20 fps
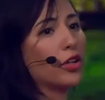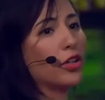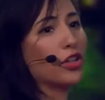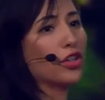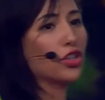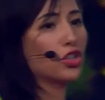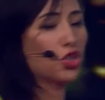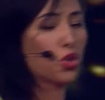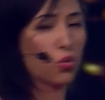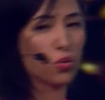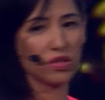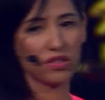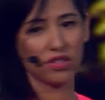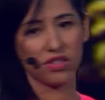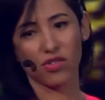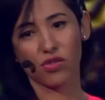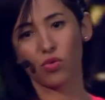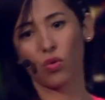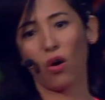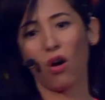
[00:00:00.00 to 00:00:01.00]
to a
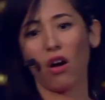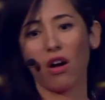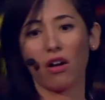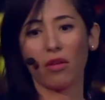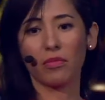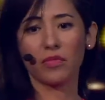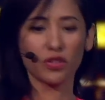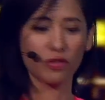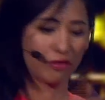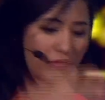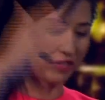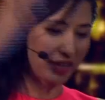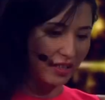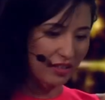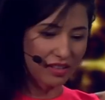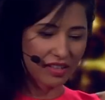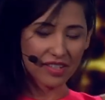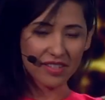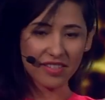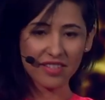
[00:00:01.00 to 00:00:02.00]
swamp to fill his
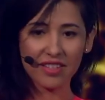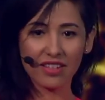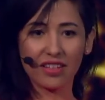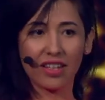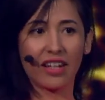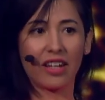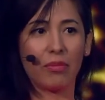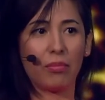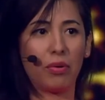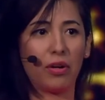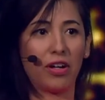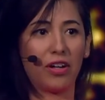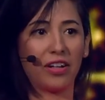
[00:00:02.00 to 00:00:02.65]
clay pot.